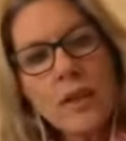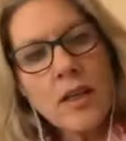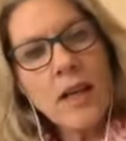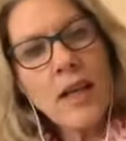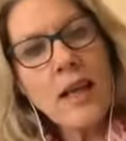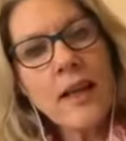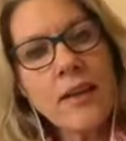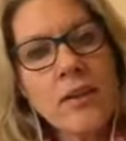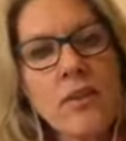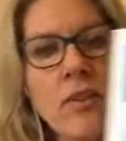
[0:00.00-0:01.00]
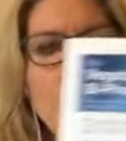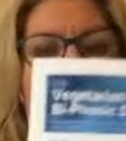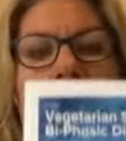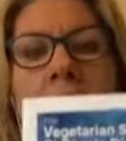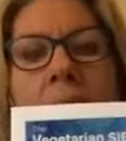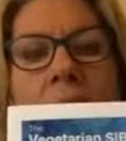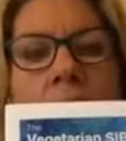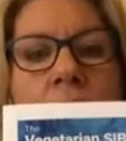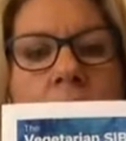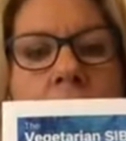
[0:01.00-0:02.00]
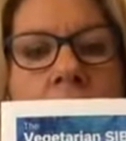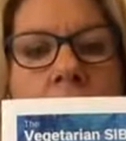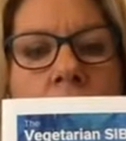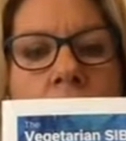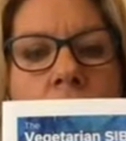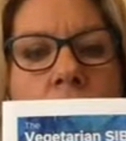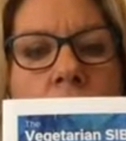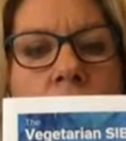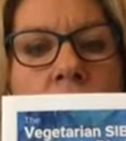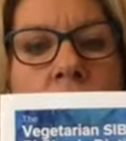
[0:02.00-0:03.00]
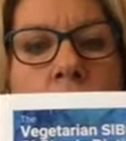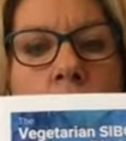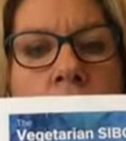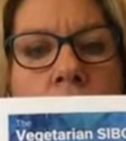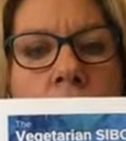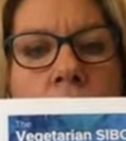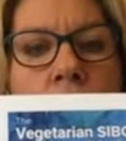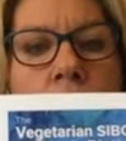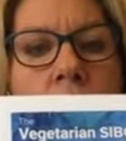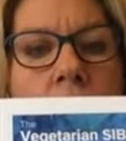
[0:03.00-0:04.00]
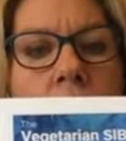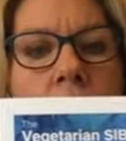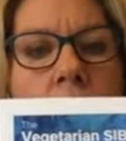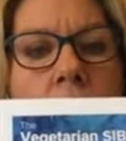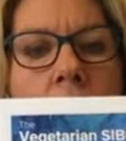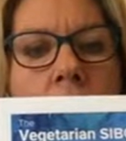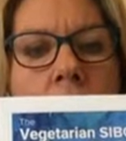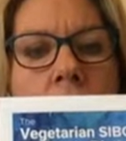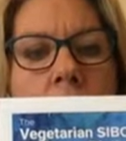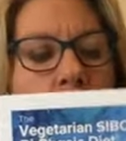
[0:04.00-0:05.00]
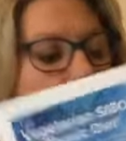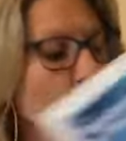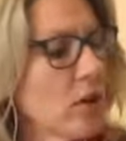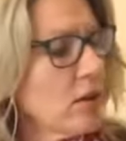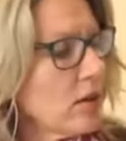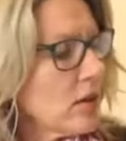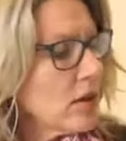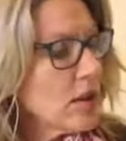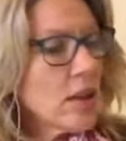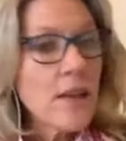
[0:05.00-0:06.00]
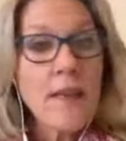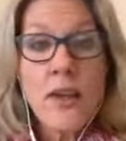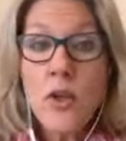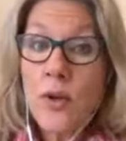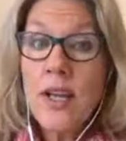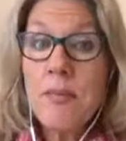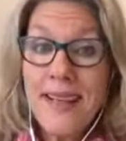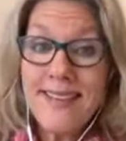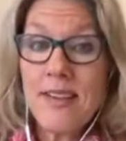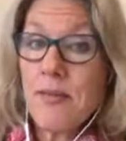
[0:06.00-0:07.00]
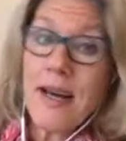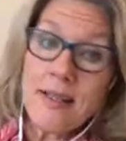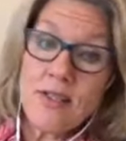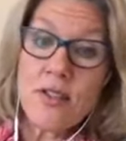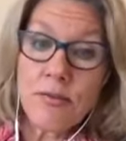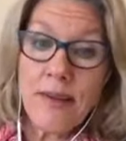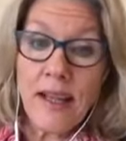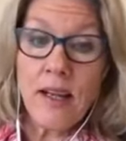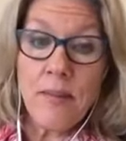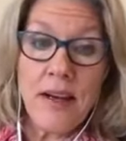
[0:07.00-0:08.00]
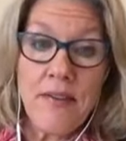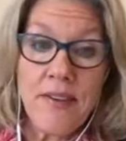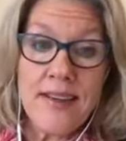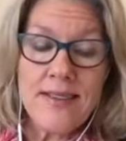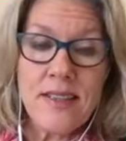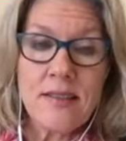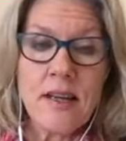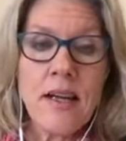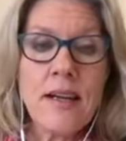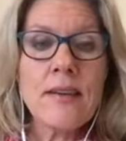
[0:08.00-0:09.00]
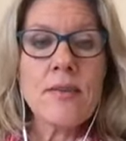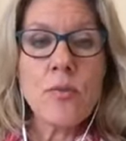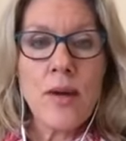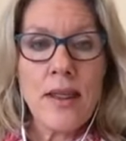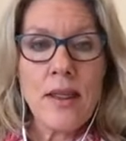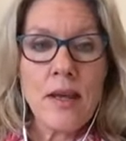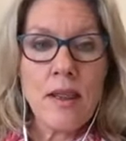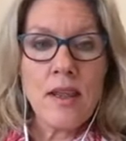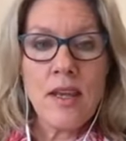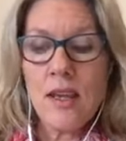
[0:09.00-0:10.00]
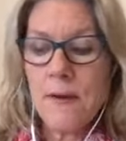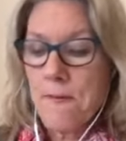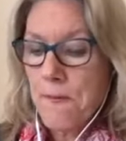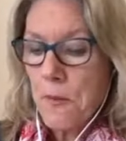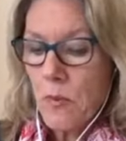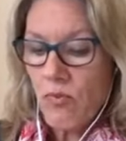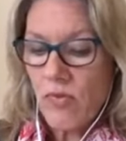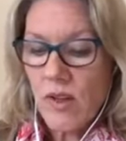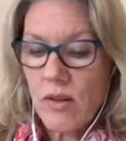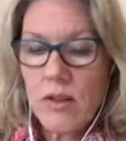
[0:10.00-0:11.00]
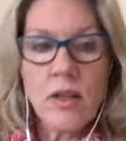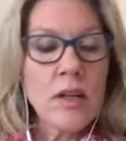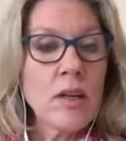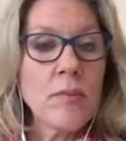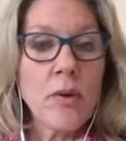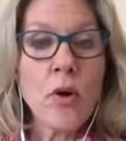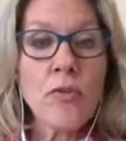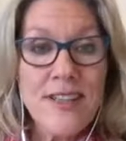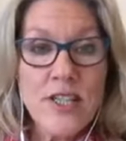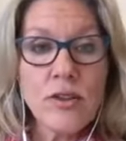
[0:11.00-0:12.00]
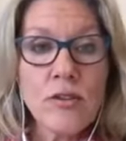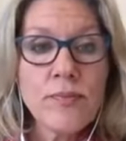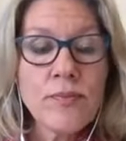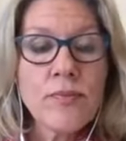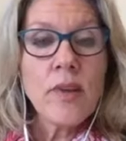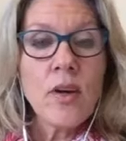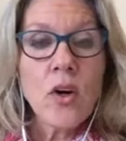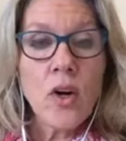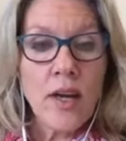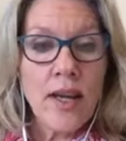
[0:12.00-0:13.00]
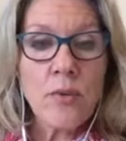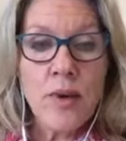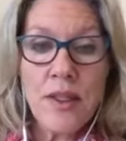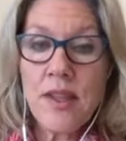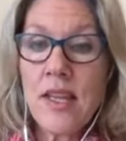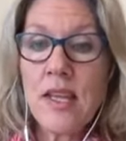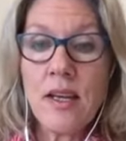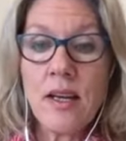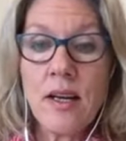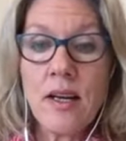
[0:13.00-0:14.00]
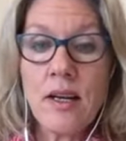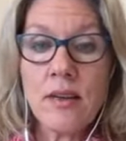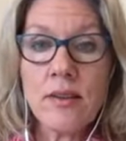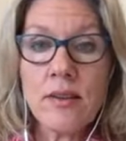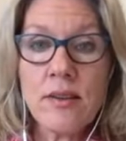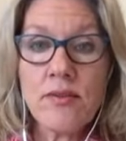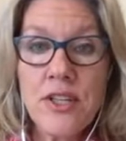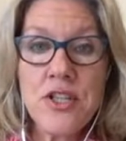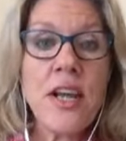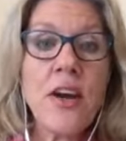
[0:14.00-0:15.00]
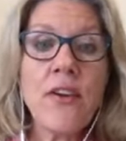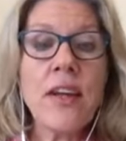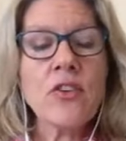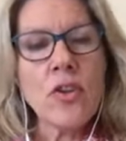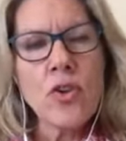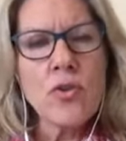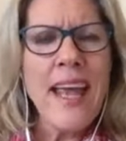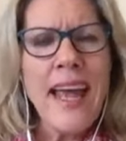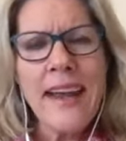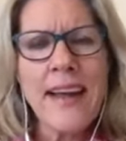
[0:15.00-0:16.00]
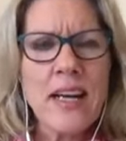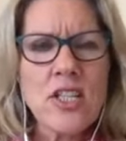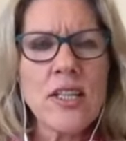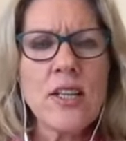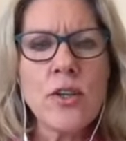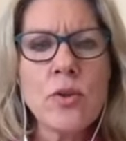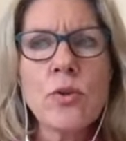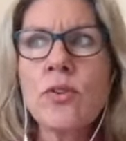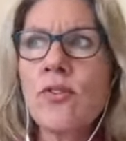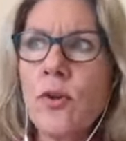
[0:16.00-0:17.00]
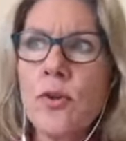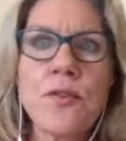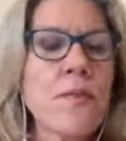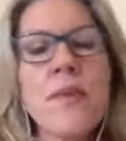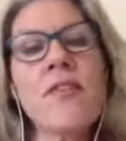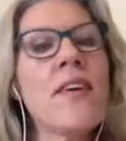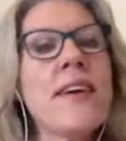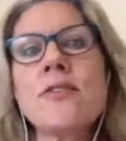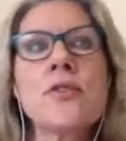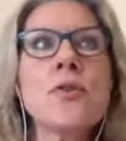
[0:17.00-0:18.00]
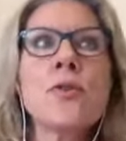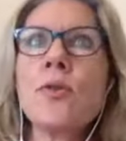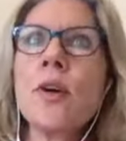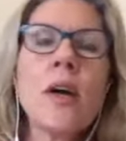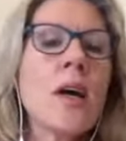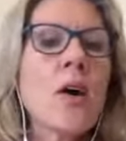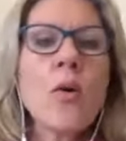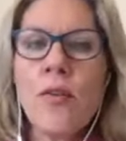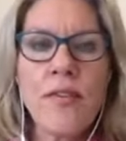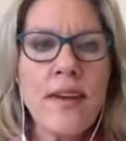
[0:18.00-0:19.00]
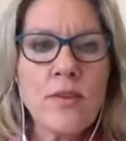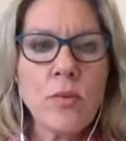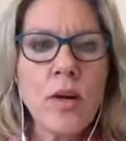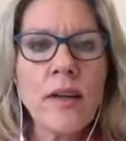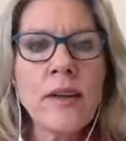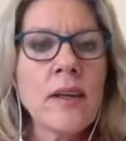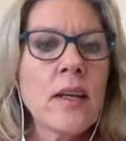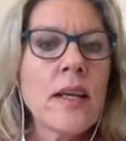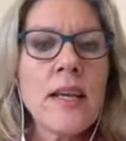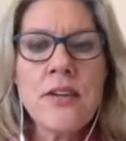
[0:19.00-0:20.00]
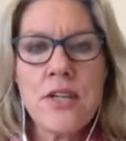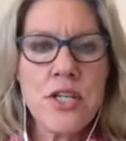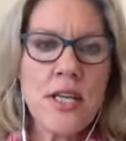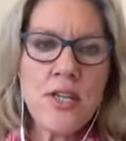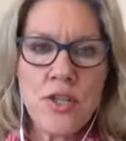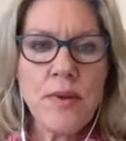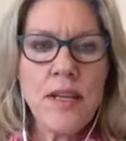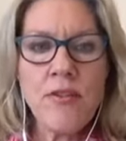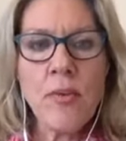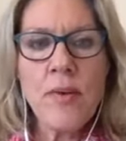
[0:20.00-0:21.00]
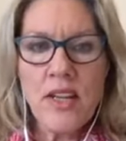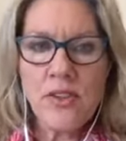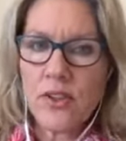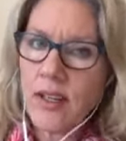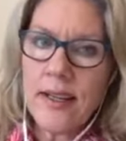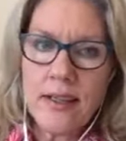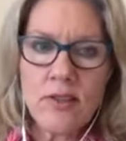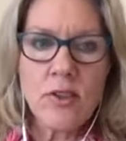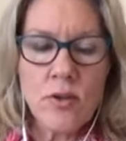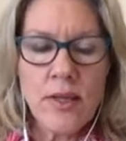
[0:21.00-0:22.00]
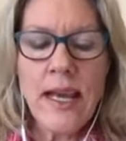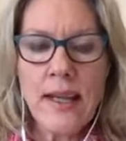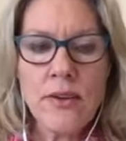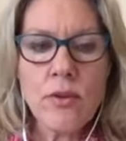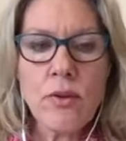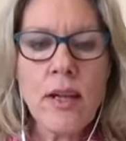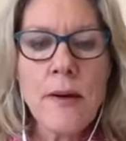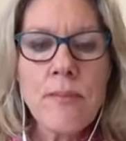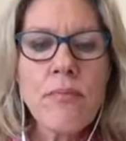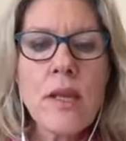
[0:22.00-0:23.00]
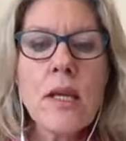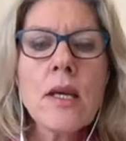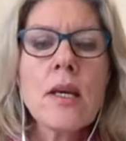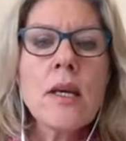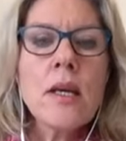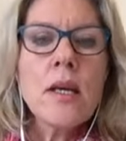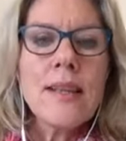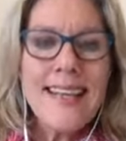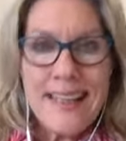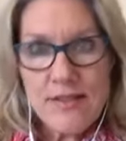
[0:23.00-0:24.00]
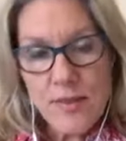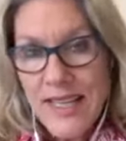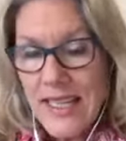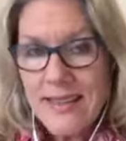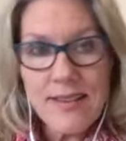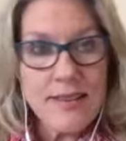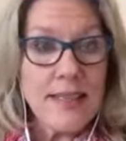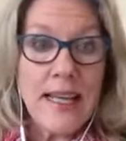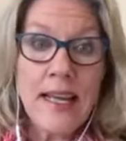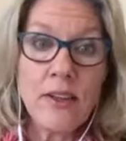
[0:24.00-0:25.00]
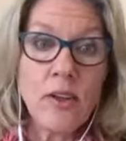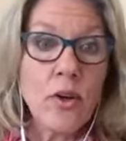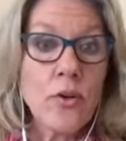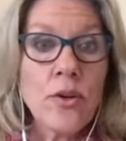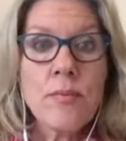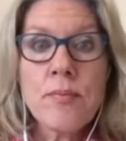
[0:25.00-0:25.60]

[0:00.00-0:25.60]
And again, a free download. It's a wonderful tool that you can mix and match the regular biphasic diet with the original and with the vegetarian. So you can actually use foods from the phase 2 or phase 1 interchangeably from either diet. So you can do that. The histamine is a standalone